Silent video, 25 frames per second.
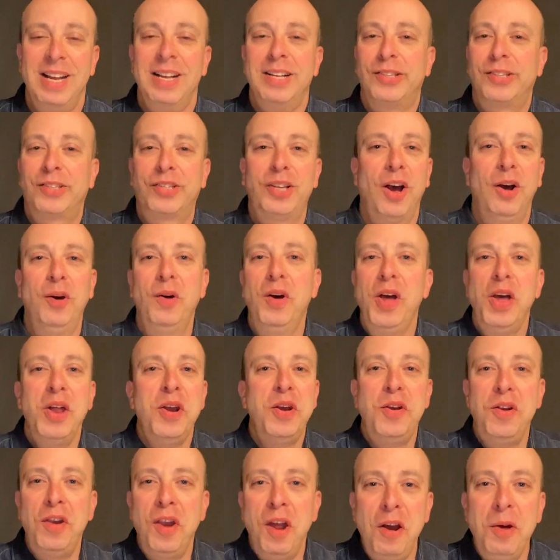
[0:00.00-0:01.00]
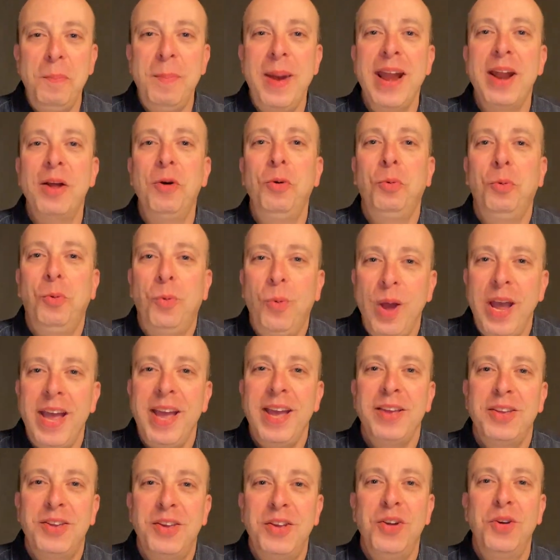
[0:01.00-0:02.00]
So no matter
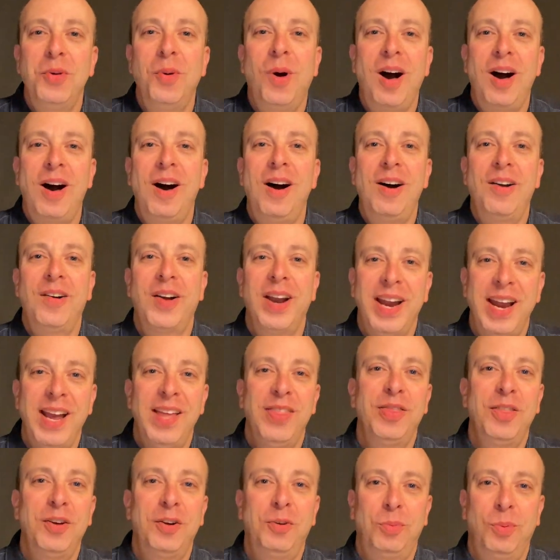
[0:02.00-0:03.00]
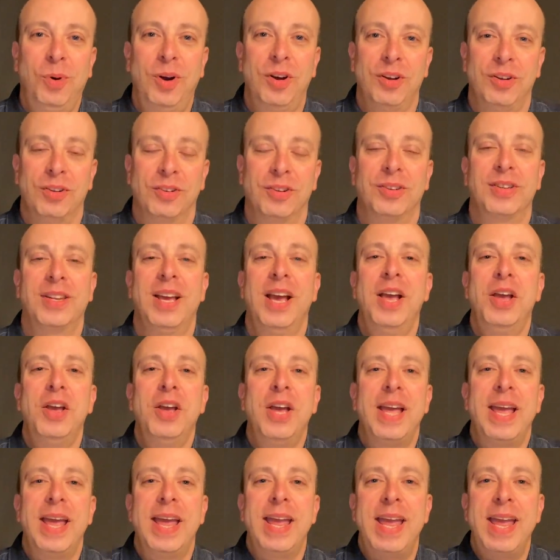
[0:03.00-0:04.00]
where you are in the world,
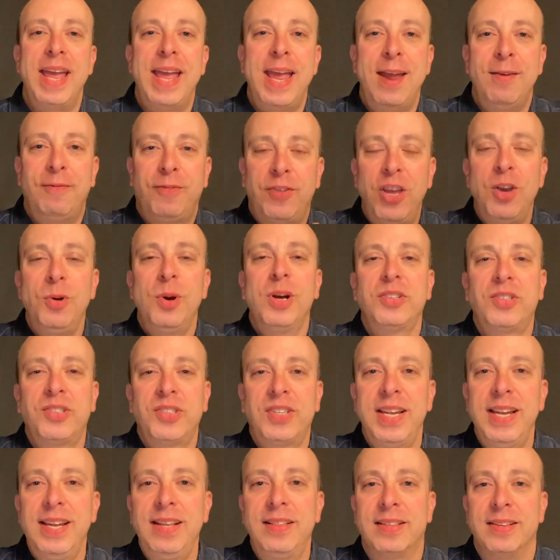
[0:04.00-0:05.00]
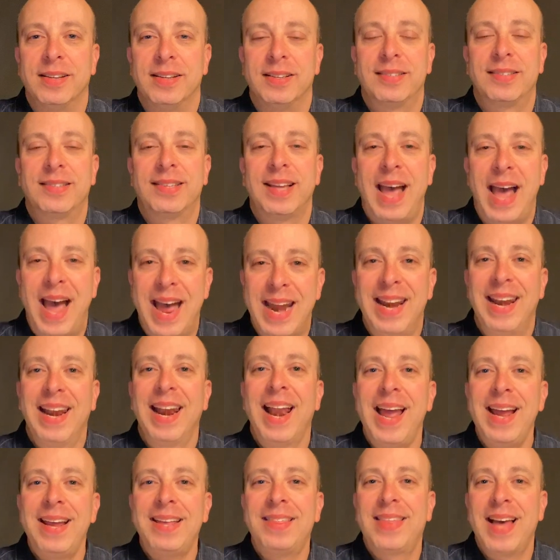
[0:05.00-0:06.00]
if you are seeing this and
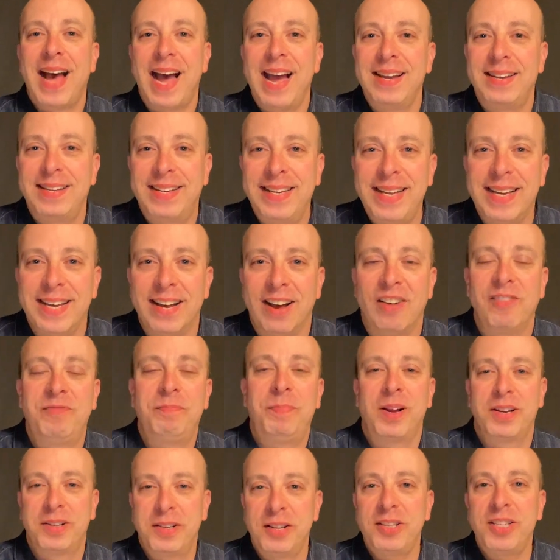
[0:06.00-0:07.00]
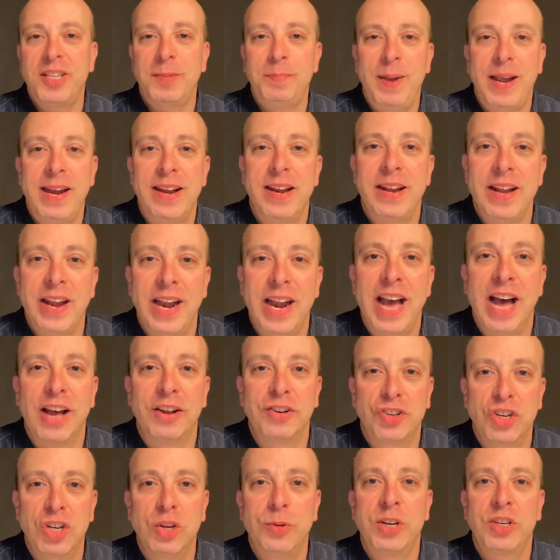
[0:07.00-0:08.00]
like the idea of participating in our
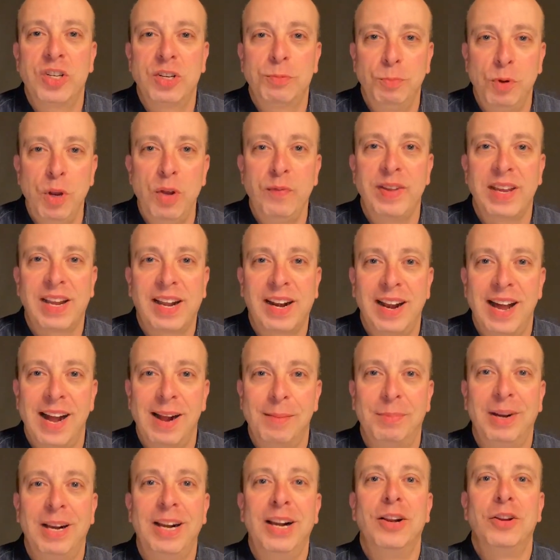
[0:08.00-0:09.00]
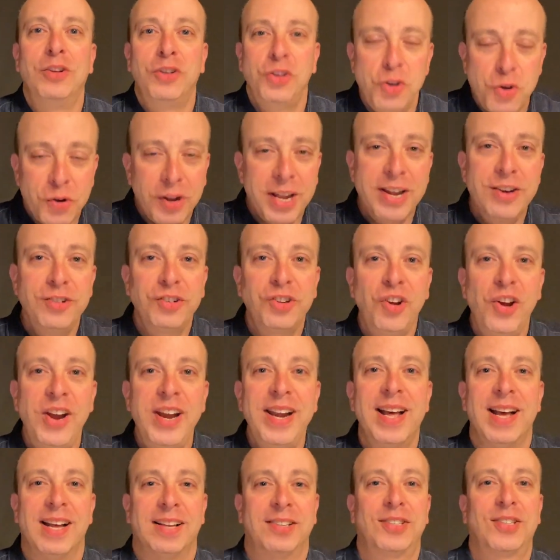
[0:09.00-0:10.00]
Jewish movie club, you can join
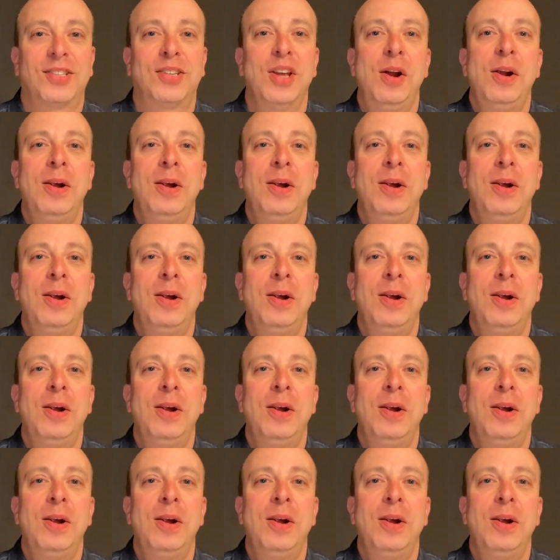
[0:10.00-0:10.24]
us.